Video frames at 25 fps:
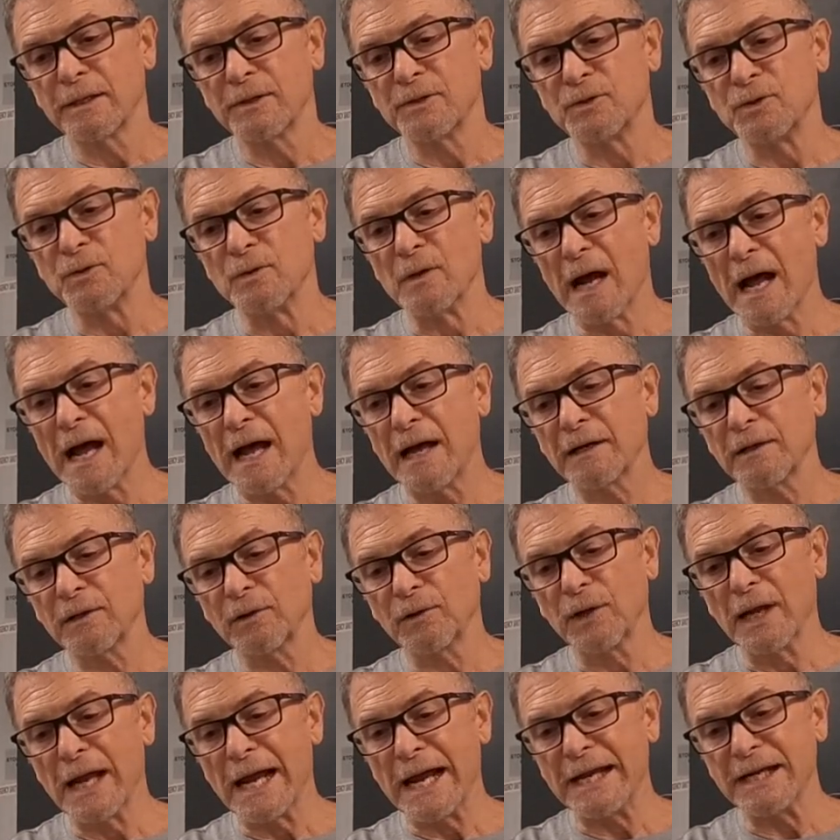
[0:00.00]
Do not
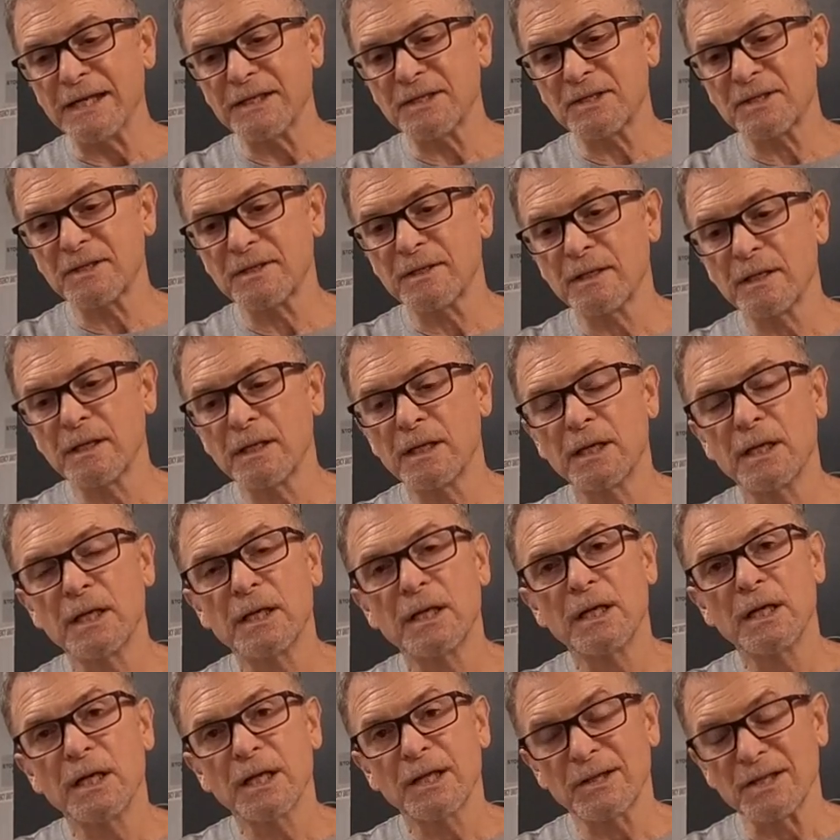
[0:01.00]
light
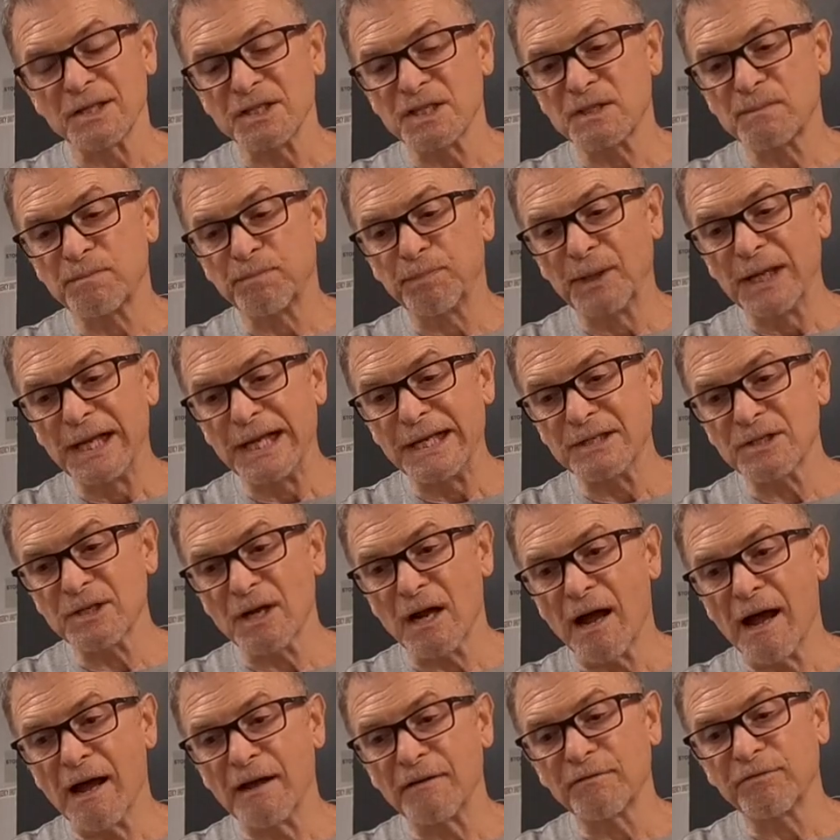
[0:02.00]
the splint
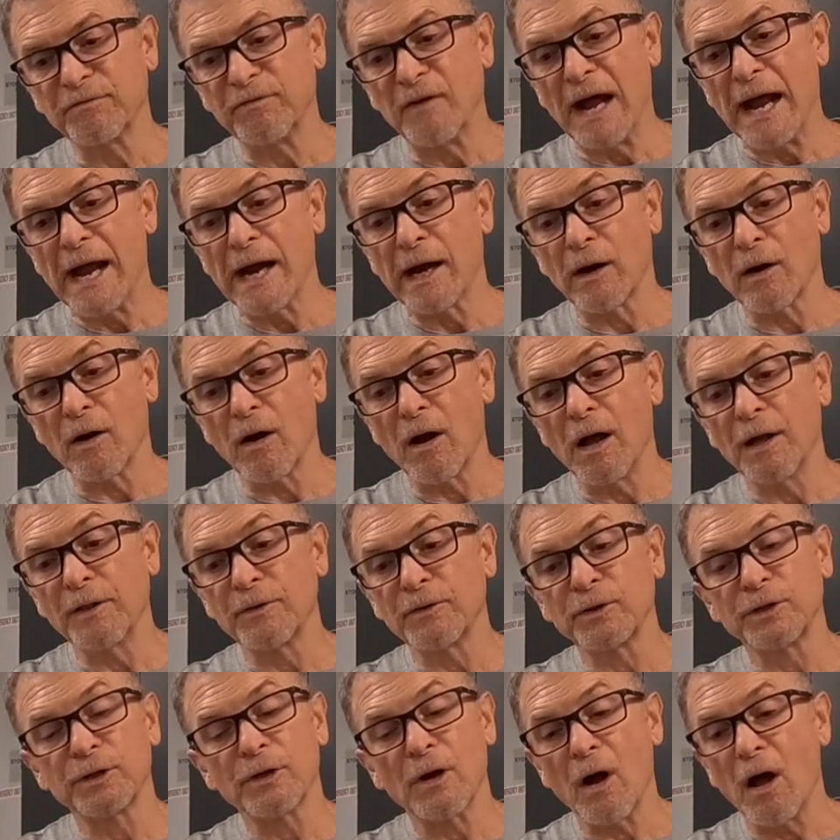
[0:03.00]
on fire.
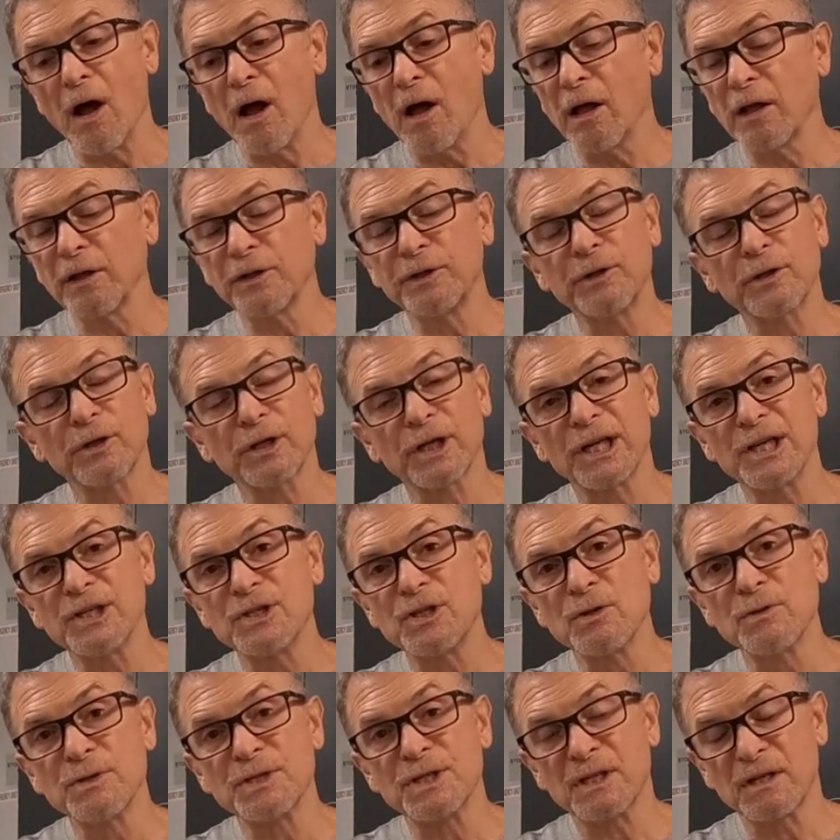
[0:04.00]
All you're going to
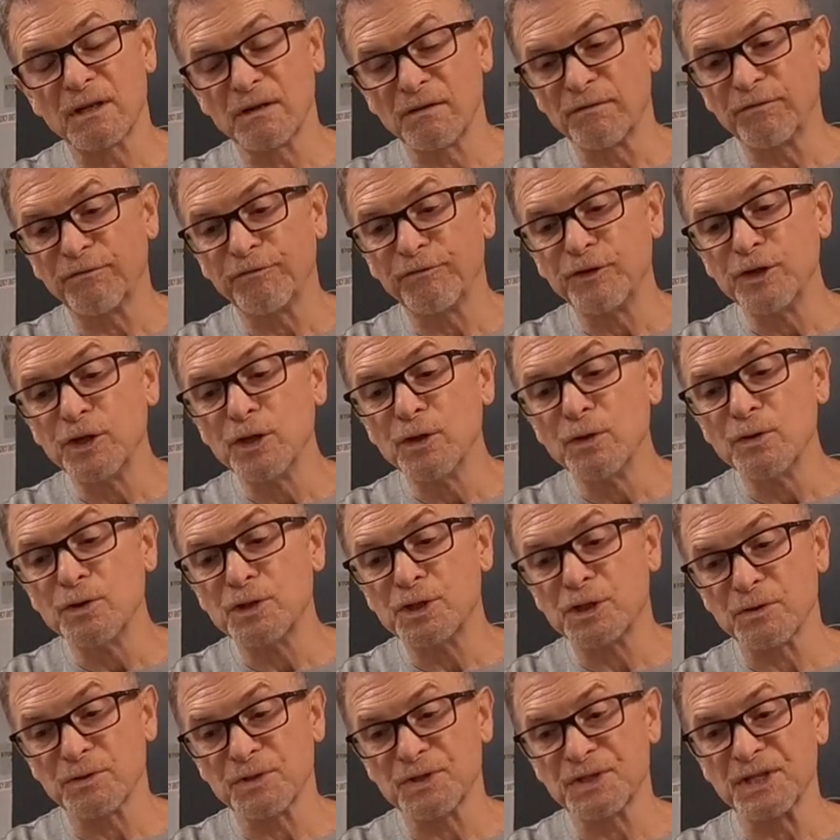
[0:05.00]
do is
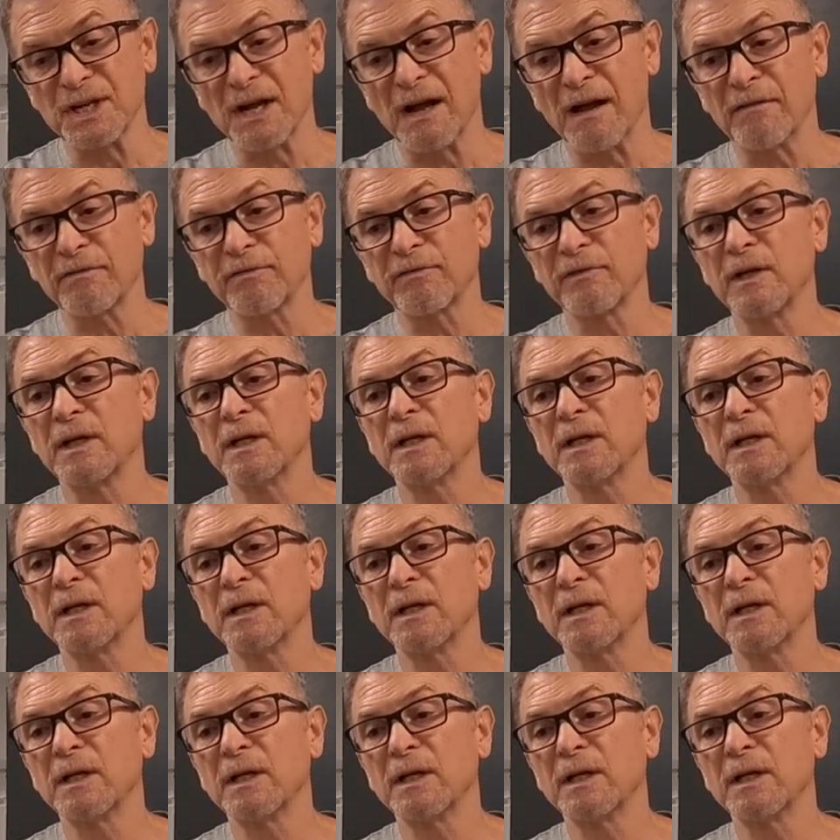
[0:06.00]
confuse yourself.